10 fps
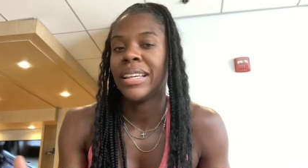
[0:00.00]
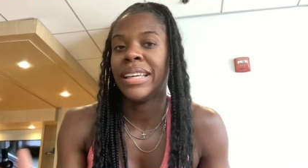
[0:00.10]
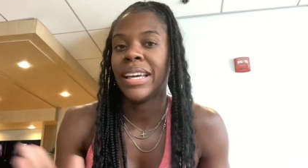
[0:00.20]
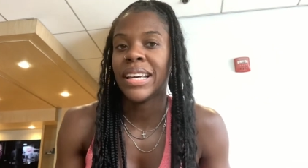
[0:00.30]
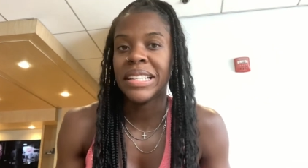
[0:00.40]

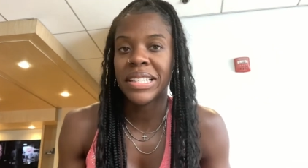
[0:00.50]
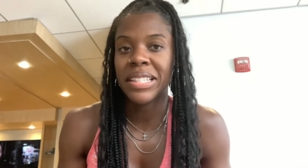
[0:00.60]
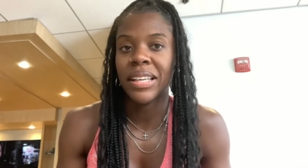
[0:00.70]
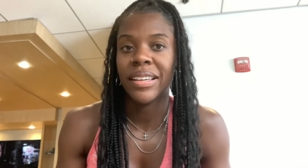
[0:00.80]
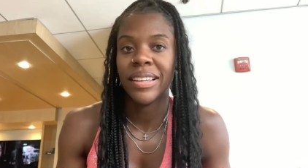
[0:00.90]
guess
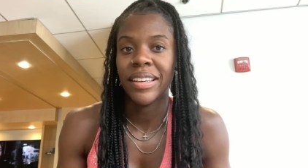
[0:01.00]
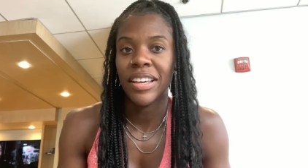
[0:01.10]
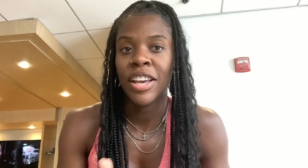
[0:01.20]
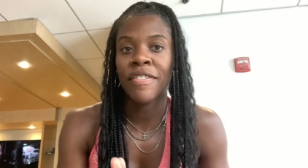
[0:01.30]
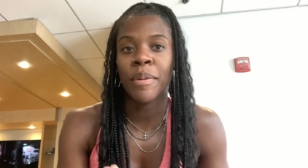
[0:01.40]

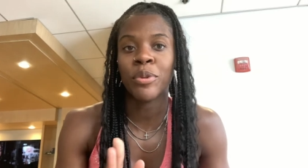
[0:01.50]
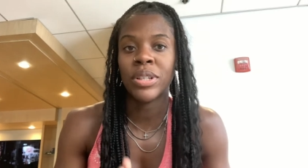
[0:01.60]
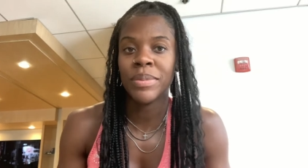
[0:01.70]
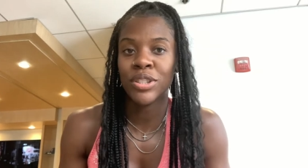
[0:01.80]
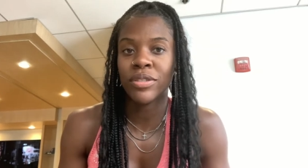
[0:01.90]
if I'm
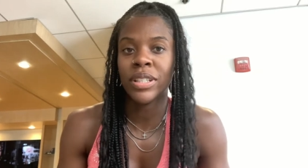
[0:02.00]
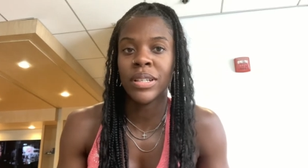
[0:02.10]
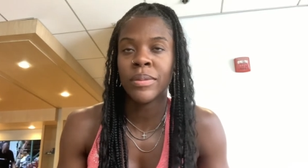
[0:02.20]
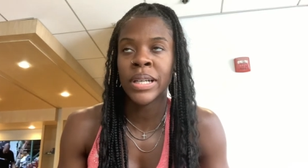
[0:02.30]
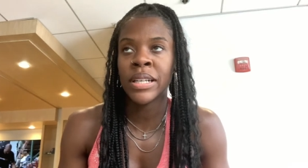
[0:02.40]
gonna be
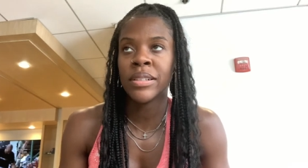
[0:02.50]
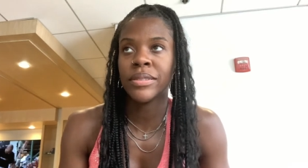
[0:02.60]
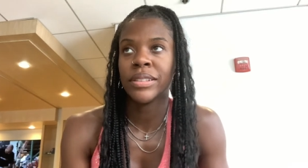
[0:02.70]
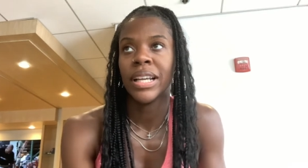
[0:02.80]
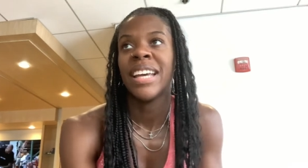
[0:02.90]
treated well
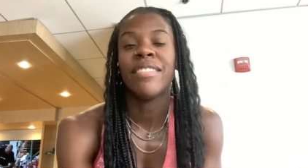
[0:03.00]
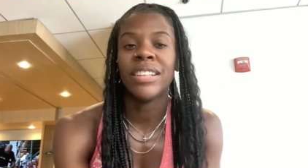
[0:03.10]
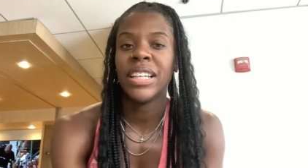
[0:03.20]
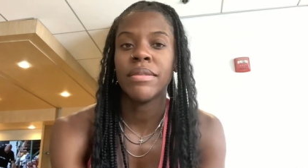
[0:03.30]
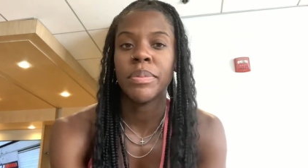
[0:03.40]

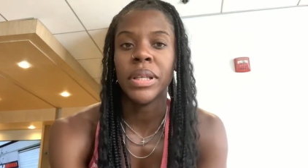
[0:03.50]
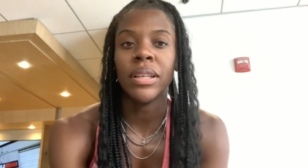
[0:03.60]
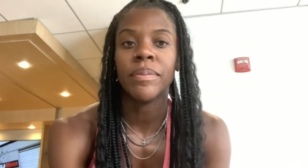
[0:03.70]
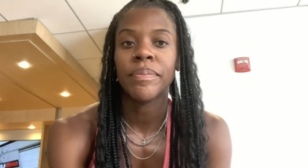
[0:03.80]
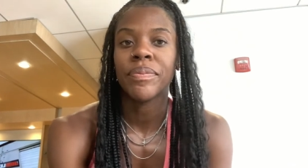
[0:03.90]
really gives me
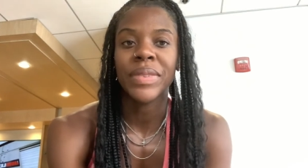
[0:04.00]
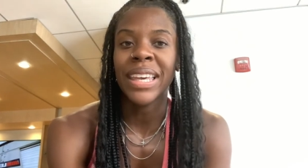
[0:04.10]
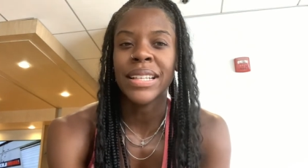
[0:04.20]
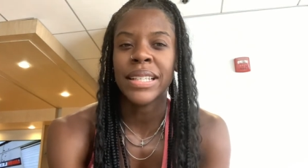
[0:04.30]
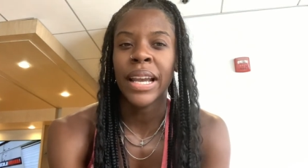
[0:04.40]

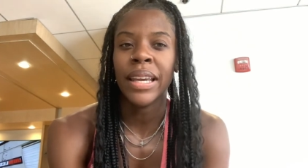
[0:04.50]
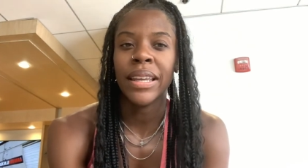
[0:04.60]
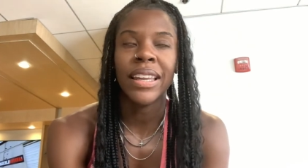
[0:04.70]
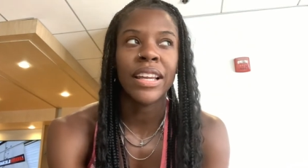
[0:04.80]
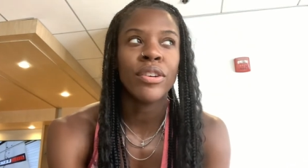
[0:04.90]
anxiety.
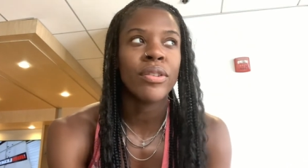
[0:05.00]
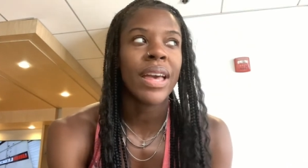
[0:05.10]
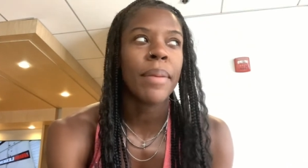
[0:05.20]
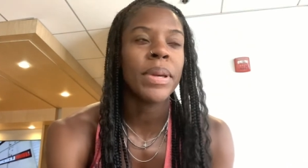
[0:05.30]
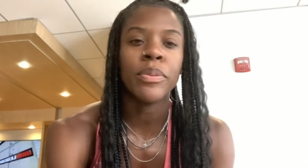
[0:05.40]
And I know
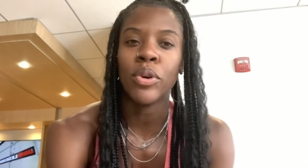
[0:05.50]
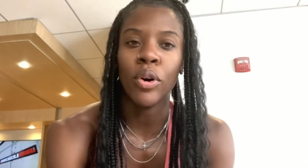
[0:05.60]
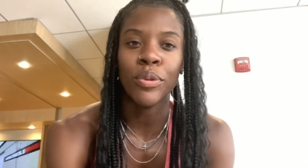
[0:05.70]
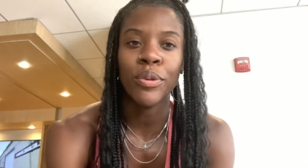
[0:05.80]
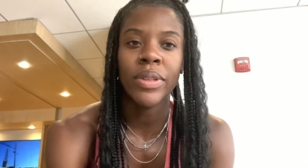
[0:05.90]
that people
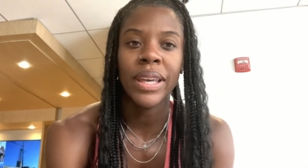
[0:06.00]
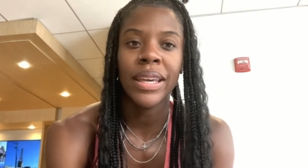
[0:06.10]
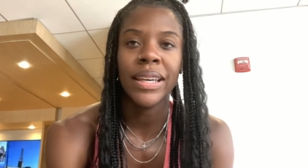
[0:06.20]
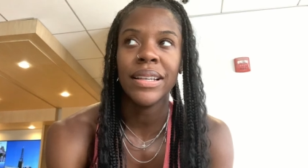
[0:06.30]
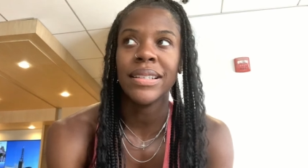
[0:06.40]
go through
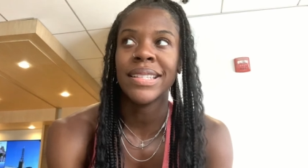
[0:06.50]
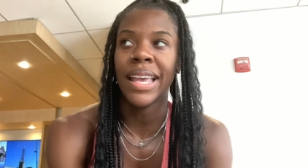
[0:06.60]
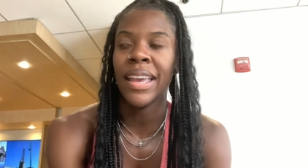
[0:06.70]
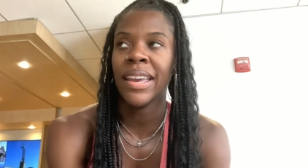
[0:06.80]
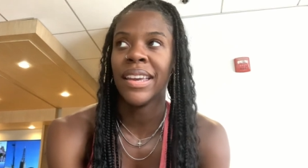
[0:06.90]
things
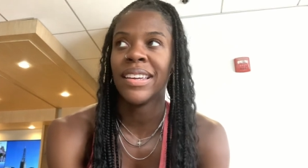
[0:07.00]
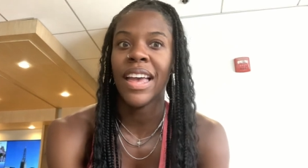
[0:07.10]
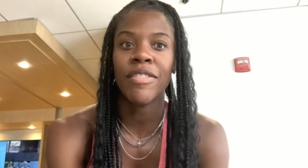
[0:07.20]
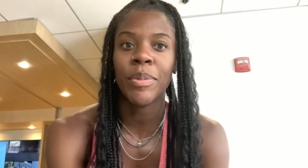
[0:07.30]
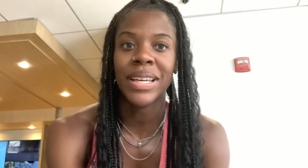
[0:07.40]
and
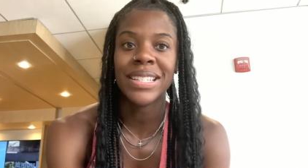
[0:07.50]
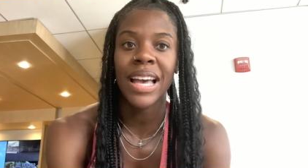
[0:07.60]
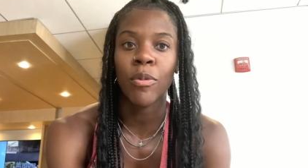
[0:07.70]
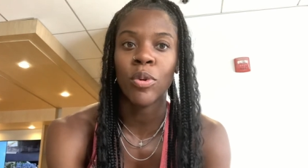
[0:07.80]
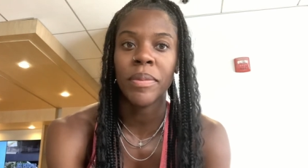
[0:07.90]
everybody's
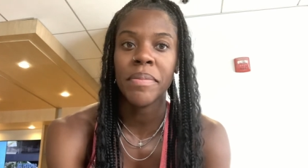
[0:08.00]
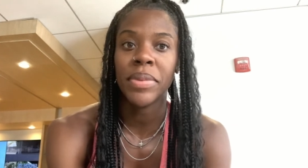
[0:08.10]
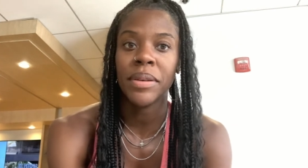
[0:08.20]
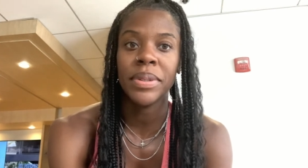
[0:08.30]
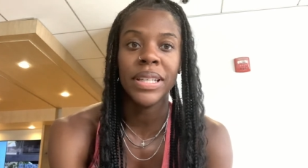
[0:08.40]
not warm and
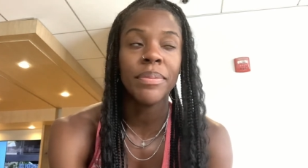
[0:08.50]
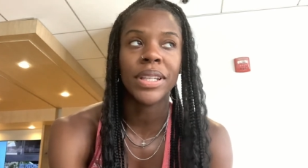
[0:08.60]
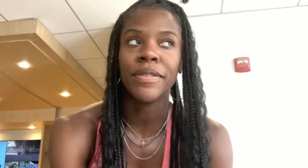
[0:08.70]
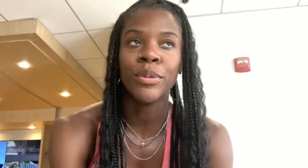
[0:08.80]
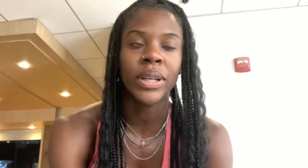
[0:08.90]
bubbly, but
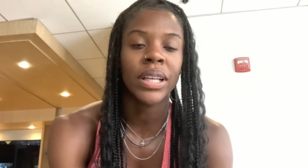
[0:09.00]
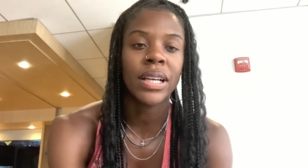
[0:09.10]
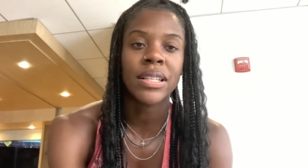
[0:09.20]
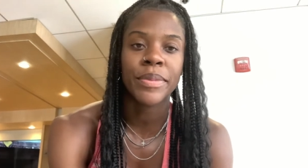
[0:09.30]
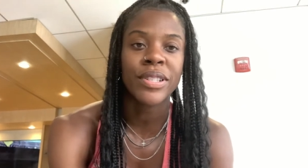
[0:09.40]
if you work in
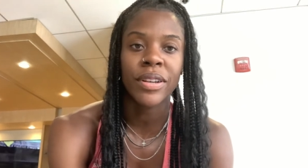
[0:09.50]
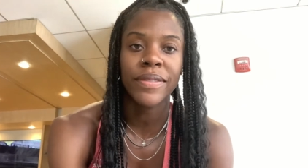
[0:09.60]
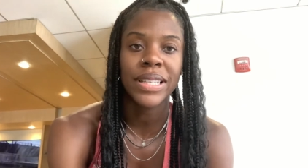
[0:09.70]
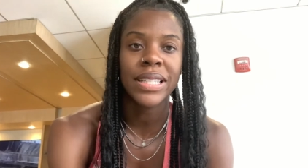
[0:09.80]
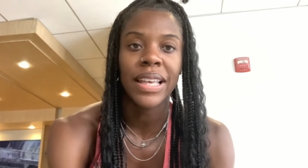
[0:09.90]
customer
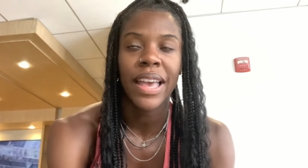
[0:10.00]
service,